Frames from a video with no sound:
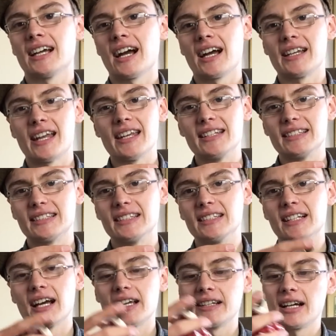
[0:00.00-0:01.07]

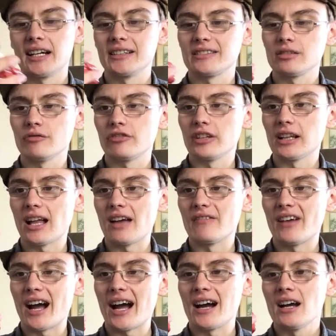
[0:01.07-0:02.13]
18.99, something like
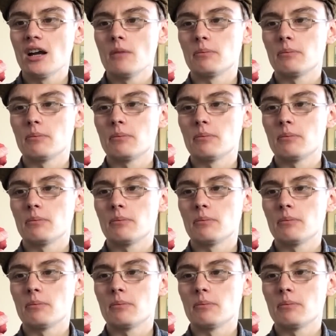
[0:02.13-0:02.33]
that,